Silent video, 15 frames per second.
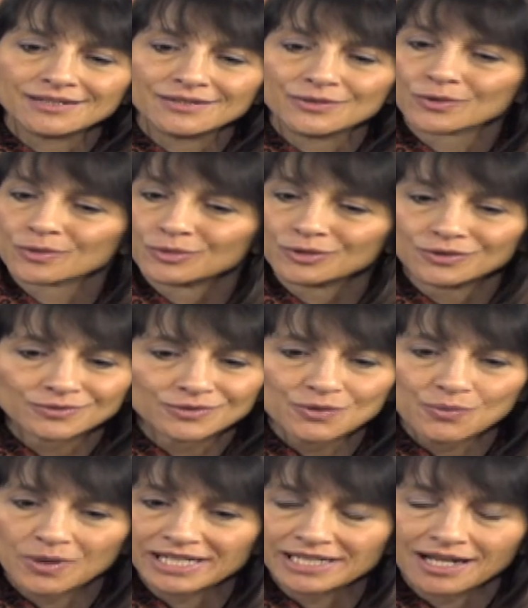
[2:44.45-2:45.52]
normal
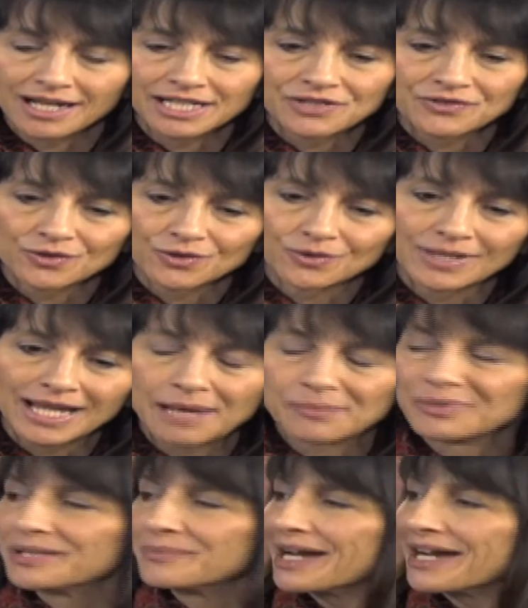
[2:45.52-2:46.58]
29-year-old
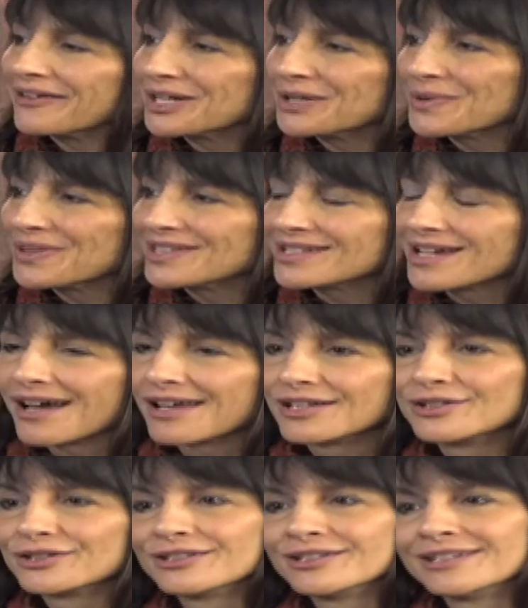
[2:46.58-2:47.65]
happily married with a
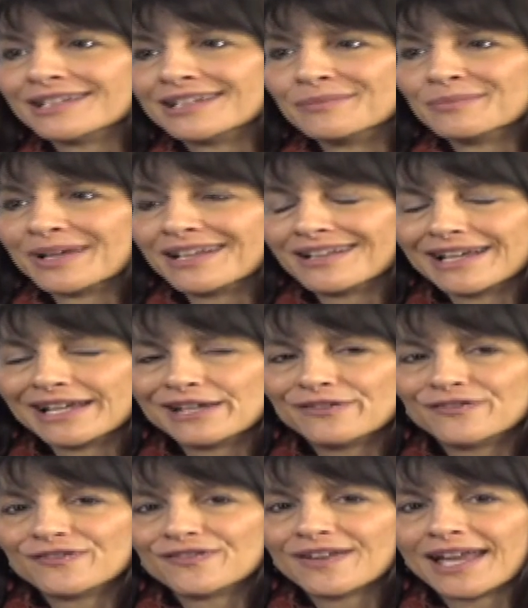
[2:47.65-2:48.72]
toddler in my life,